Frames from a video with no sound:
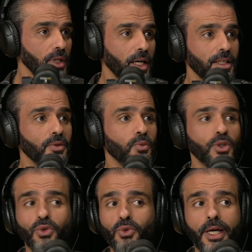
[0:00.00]
zone. I
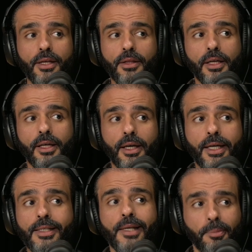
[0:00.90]
didn't want to do anything
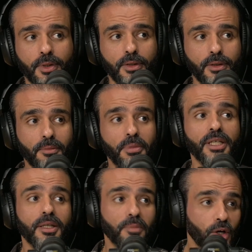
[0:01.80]
except
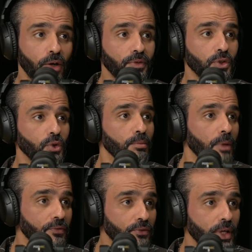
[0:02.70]
being in my comfort
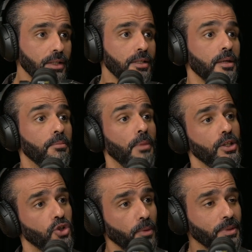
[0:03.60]
zone. My friends,
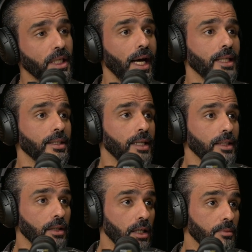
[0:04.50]
my job that I had
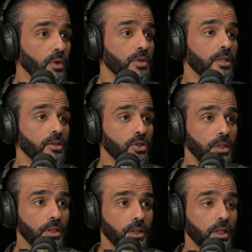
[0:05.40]
at that time, I was an
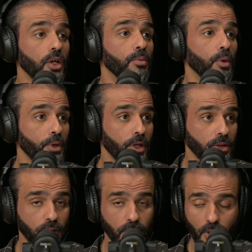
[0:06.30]
engineer and a telecom
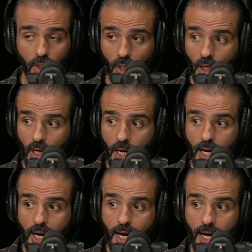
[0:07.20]
operator.
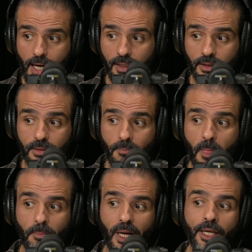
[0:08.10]
And
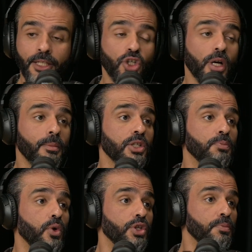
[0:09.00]
by nature,
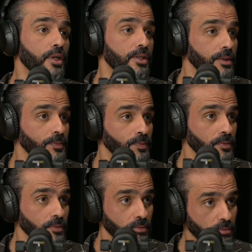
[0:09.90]
I'm a sports person,
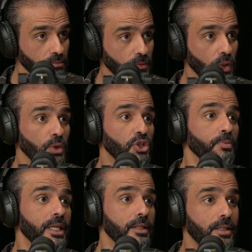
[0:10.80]

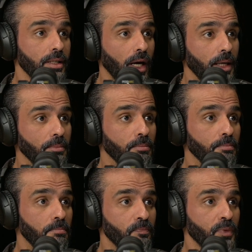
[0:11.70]
which means
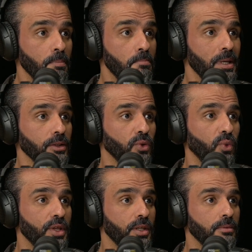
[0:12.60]
I'm
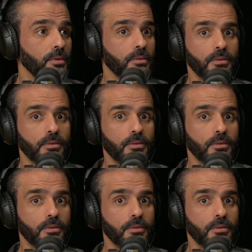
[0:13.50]
built with,